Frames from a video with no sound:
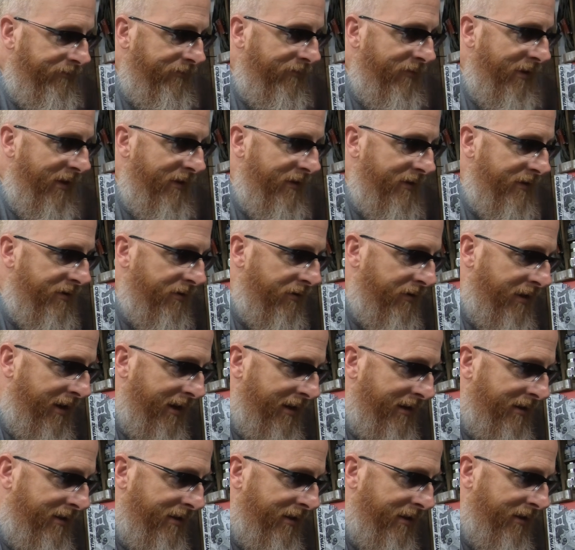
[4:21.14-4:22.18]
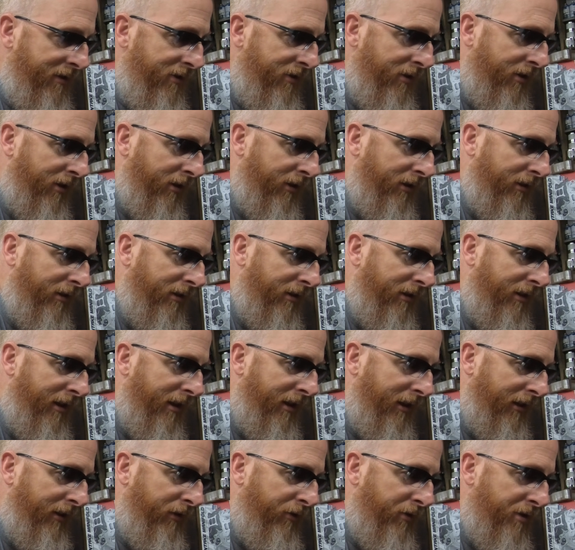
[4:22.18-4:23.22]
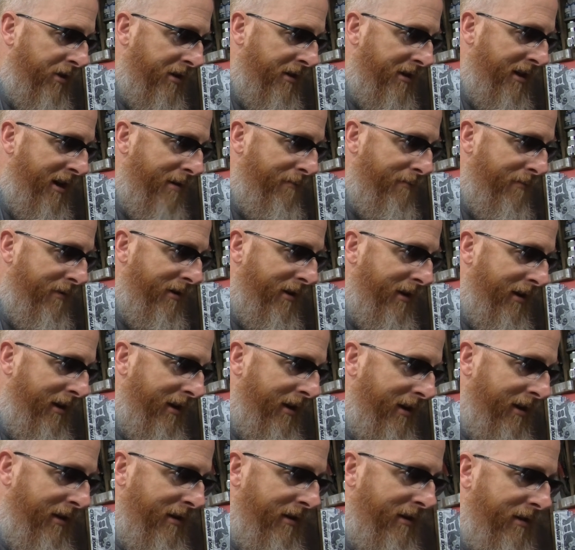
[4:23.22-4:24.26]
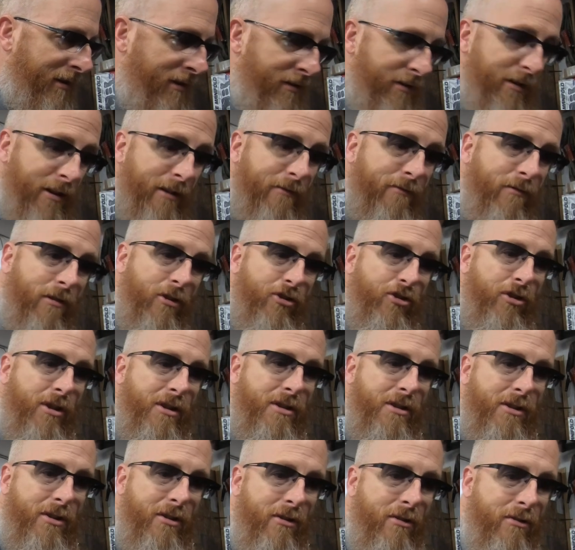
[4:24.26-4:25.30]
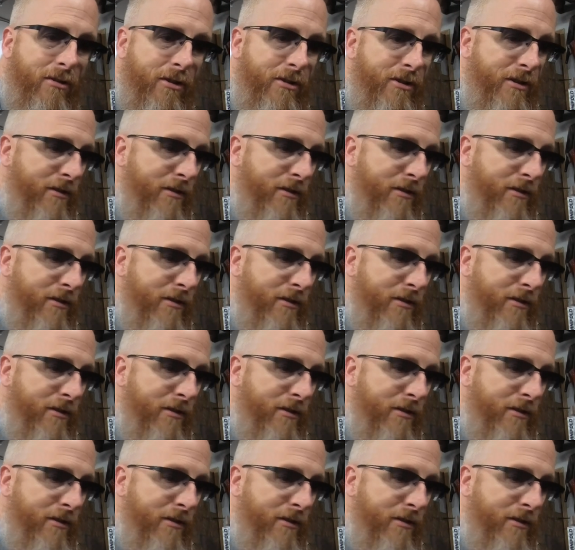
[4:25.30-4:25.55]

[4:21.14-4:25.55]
so that you can get it loosened up and the differential doesn't turn on you.